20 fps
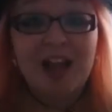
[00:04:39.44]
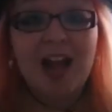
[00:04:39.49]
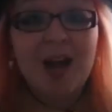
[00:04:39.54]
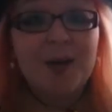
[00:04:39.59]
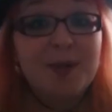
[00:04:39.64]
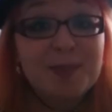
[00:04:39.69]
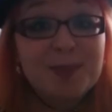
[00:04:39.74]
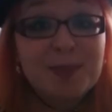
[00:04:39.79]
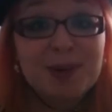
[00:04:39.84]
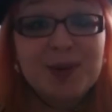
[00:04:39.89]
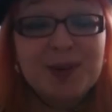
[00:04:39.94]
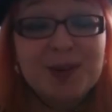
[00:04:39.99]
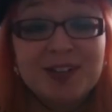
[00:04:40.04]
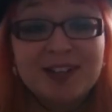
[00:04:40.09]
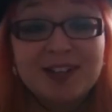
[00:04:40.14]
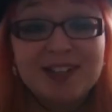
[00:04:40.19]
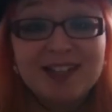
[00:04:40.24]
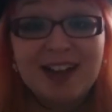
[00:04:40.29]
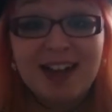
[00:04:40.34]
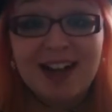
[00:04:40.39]
How
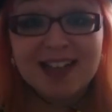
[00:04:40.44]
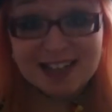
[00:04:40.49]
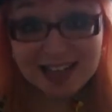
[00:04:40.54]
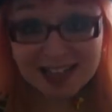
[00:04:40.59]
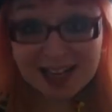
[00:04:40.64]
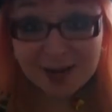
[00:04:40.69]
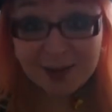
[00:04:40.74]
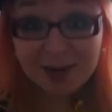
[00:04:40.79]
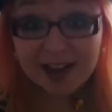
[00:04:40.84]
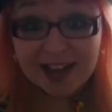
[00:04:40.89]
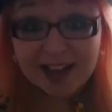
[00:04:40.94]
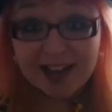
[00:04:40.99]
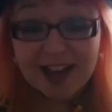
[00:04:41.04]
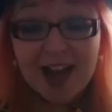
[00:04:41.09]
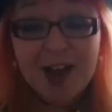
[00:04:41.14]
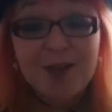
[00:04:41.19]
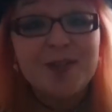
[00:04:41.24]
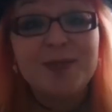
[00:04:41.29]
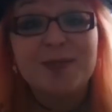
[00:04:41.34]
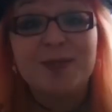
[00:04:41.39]
important are scars anyway?
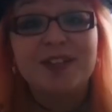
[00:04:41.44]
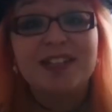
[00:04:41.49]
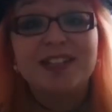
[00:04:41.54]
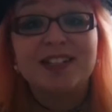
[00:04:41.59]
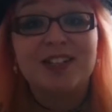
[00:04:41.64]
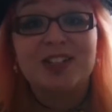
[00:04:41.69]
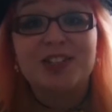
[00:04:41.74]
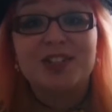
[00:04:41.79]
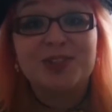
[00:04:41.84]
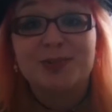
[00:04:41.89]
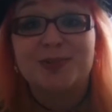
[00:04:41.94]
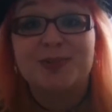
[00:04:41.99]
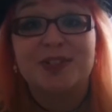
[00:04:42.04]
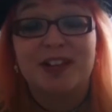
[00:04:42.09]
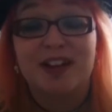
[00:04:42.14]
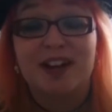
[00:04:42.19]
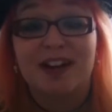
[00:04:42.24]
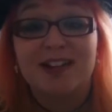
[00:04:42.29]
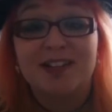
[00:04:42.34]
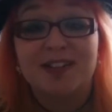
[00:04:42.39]
Everybody's got some
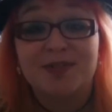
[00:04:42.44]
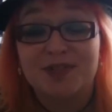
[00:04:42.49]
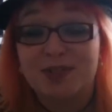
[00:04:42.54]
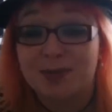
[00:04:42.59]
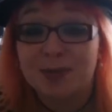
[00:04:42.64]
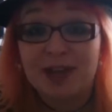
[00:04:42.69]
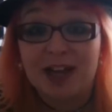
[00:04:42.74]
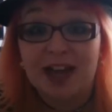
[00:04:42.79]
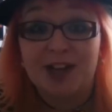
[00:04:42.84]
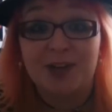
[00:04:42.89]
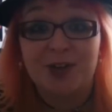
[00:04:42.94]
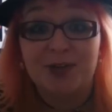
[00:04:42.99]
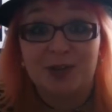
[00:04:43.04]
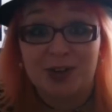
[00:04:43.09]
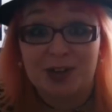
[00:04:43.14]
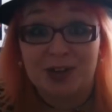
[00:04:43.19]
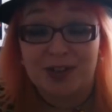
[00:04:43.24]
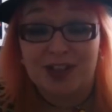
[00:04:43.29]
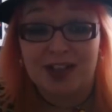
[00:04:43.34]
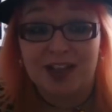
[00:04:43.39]
scars of some kind or
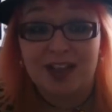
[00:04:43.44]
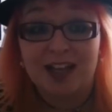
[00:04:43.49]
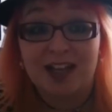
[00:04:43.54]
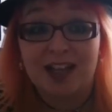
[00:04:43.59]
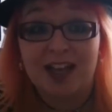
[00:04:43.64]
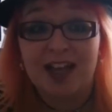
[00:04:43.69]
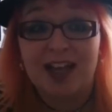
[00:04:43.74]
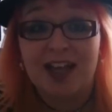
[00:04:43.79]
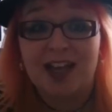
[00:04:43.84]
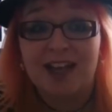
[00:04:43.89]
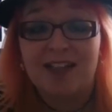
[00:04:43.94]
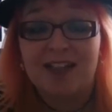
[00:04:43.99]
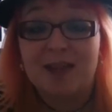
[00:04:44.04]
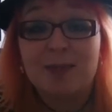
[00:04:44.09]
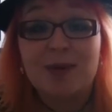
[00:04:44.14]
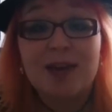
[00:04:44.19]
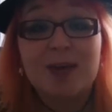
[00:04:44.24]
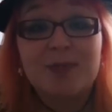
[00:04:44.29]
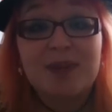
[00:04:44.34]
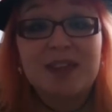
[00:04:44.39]
another. They
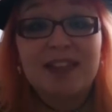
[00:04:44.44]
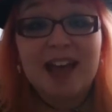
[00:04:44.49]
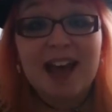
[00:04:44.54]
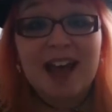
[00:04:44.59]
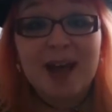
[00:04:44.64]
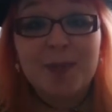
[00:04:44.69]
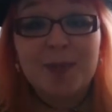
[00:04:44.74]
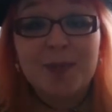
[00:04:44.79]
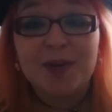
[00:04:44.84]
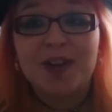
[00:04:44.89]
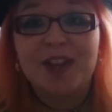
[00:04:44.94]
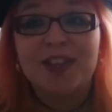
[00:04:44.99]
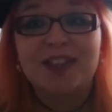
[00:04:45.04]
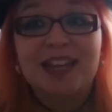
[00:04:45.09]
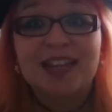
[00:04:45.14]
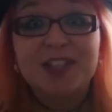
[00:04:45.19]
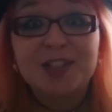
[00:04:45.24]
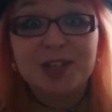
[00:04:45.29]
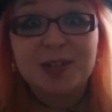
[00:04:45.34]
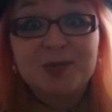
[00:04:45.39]
may be there,
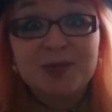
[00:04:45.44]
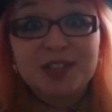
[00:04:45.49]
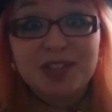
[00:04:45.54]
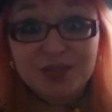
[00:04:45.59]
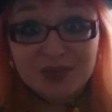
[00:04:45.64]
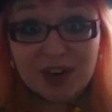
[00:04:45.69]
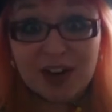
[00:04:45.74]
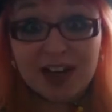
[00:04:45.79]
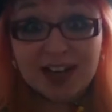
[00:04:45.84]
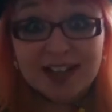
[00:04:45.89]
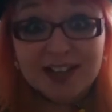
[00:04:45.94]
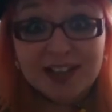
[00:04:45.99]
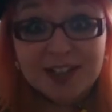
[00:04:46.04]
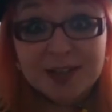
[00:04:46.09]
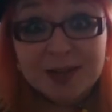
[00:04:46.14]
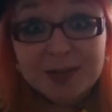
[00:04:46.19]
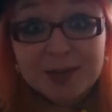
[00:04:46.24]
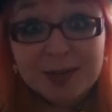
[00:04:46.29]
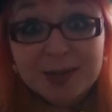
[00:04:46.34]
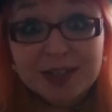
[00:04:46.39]
but they don't define
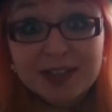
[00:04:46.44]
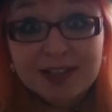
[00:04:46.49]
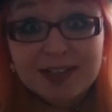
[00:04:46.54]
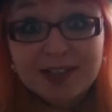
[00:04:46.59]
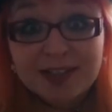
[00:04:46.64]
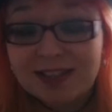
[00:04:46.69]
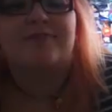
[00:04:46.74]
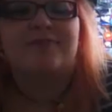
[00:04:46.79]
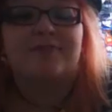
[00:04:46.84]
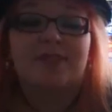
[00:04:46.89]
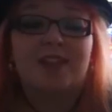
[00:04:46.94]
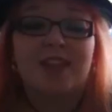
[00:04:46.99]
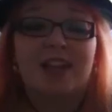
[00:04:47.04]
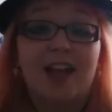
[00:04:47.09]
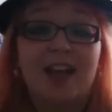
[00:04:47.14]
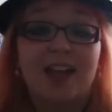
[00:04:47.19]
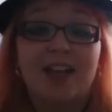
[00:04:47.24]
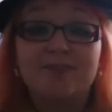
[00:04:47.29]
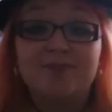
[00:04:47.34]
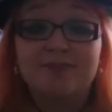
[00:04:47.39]
you.
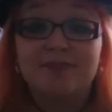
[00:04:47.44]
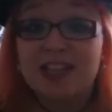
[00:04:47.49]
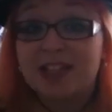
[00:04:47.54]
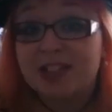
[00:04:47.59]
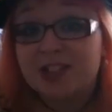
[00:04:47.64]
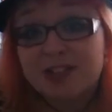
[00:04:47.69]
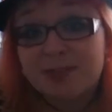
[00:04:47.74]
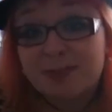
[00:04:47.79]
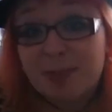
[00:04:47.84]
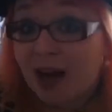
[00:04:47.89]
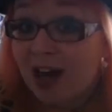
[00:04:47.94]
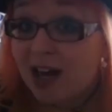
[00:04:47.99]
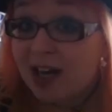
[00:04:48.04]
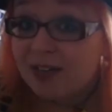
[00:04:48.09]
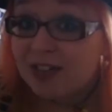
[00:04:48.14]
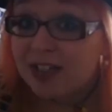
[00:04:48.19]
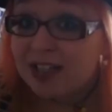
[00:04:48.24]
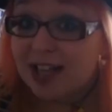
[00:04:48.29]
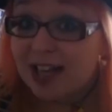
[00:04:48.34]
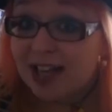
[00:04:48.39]
They're just part
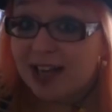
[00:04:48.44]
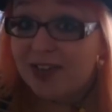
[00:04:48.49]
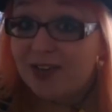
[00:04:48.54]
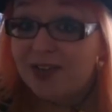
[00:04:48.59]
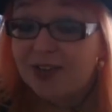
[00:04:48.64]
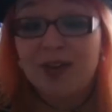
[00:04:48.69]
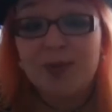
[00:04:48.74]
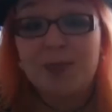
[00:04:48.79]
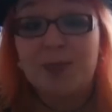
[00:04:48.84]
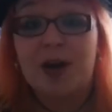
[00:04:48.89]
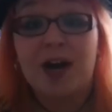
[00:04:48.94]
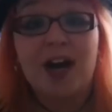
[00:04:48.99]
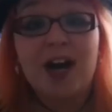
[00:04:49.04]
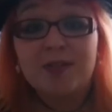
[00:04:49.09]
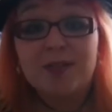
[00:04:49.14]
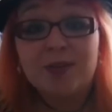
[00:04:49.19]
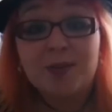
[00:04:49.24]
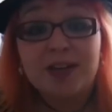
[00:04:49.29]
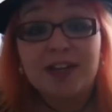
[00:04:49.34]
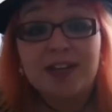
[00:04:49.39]
of your life and
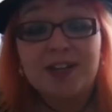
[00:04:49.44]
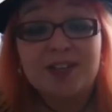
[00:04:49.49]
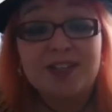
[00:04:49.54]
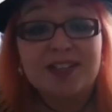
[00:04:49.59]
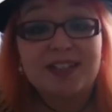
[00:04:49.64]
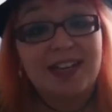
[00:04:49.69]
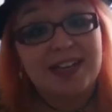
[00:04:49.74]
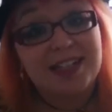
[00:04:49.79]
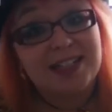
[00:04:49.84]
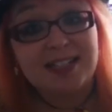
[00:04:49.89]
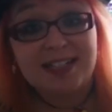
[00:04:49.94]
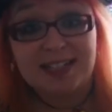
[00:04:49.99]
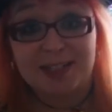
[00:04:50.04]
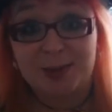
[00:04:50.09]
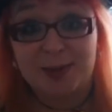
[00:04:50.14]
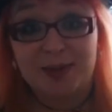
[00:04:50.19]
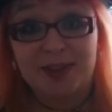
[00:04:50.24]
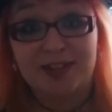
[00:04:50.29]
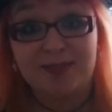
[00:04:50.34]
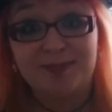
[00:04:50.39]
part of the way you decided to
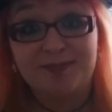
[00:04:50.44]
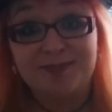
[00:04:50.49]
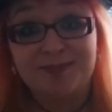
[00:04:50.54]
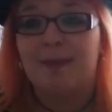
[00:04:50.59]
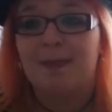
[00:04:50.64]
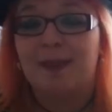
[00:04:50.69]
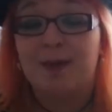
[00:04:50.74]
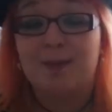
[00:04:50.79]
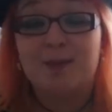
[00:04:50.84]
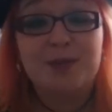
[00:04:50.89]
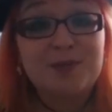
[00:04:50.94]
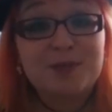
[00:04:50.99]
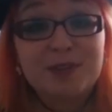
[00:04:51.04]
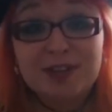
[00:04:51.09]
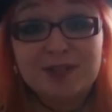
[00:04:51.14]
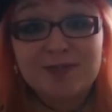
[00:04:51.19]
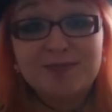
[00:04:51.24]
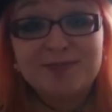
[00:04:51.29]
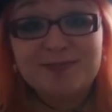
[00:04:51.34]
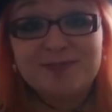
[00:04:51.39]
deal with it. Move
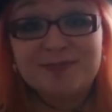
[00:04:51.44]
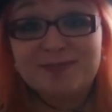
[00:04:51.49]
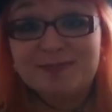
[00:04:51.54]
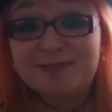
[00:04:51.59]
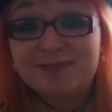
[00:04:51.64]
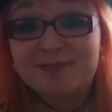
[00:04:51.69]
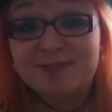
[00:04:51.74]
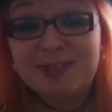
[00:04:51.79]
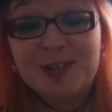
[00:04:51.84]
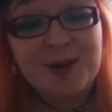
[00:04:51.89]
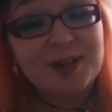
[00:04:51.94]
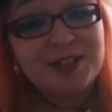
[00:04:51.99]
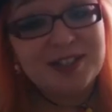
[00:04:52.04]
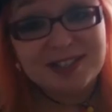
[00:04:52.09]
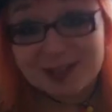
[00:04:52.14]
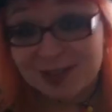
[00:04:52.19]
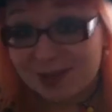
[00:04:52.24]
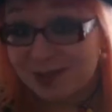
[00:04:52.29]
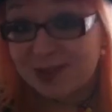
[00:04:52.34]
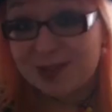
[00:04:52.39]
on. You're
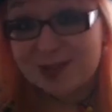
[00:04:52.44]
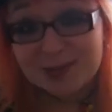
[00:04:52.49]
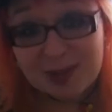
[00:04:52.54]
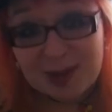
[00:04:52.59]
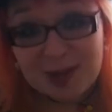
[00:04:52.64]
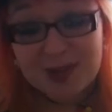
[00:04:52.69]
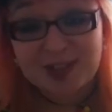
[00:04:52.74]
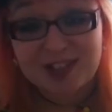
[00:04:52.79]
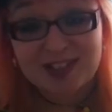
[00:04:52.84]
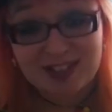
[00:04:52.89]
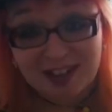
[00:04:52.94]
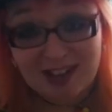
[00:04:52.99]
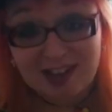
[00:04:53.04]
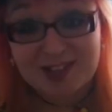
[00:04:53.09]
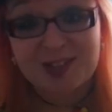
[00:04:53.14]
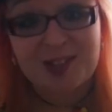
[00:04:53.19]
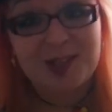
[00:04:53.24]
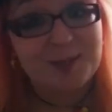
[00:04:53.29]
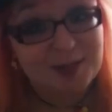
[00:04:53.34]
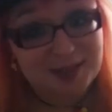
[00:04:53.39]
so much more than the
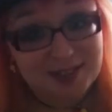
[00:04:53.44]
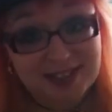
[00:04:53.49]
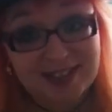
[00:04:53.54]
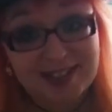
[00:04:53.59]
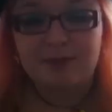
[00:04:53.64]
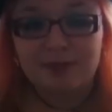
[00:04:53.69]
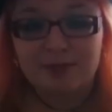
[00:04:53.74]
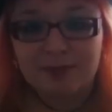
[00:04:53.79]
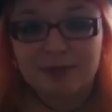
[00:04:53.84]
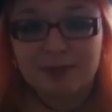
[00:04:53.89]
scars on your body.